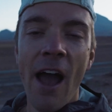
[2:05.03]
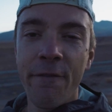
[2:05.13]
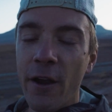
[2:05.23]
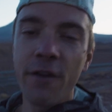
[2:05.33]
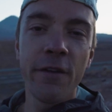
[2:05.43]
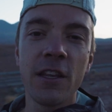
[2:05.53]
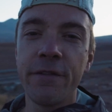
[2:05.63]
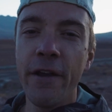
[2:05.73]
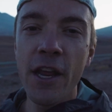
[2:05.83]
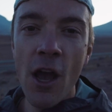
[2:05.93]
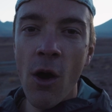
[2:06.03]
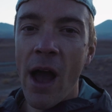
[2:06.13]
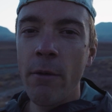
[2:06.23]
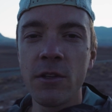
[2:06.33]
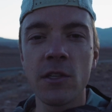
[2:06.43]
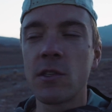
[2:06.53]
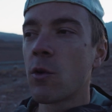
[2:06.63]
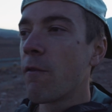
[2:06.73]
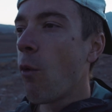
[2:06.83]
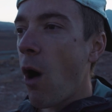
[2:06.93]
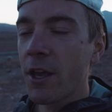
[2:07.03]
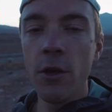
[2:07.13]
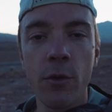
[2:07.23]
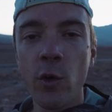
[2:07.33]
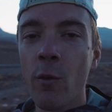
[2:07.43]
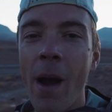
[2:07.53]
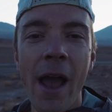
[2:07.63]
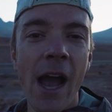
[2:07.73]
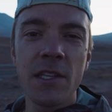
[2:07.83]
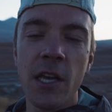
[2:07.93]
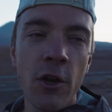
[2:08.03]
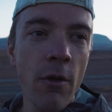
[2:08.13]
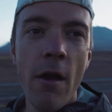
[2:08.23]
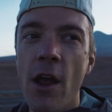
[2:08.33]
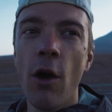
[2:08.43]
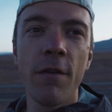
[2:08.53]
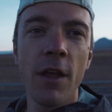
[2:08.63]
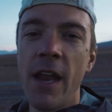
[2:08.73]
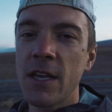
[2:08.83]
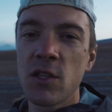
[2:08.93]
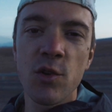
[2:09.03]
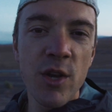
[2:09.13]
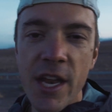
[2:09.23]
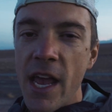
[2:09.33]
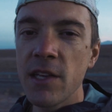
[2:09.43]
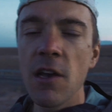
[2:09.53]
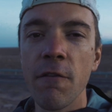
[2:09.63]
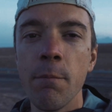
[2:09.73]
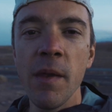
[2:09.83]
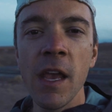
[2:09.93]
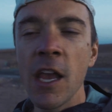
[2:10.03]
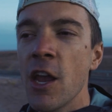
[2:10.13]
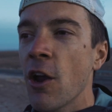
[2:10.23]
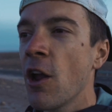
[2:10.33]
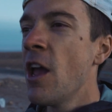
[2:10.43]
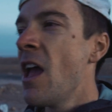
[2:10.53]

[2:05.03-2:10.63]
figured for this video, I would just sort of walk you through my itinerary over the next 3 days of being here.